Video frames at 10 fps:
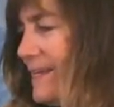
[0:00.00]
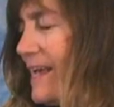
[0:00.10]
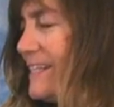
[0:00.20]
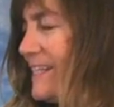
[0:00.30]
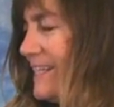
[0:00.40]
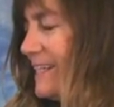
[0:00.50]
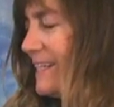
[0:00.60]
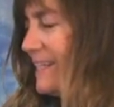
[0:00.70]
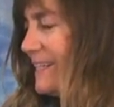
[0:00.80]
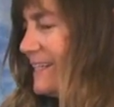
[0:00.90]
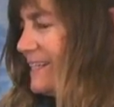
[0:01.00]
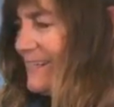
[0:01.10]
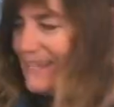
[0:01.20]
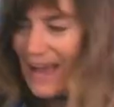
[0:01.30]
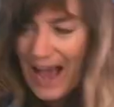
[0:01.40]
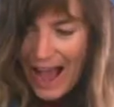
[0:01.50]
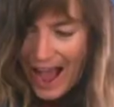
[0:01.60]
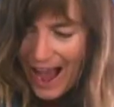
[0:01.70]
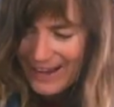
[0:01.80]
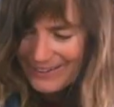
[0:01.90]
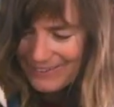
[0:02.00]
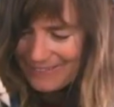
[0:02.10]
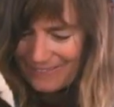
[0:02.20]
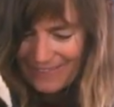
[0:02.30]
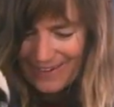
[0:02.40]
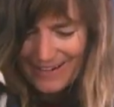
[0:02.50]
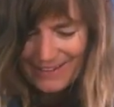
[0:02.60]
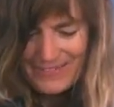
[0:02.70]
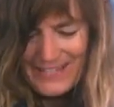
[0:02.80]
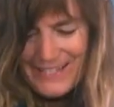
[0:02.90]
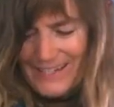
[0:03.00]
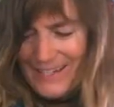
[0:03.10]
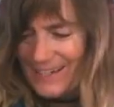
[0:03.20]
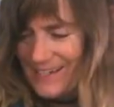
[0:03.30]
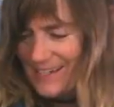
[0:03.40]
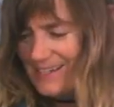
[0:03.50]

Yes! Yeah, good work, mister.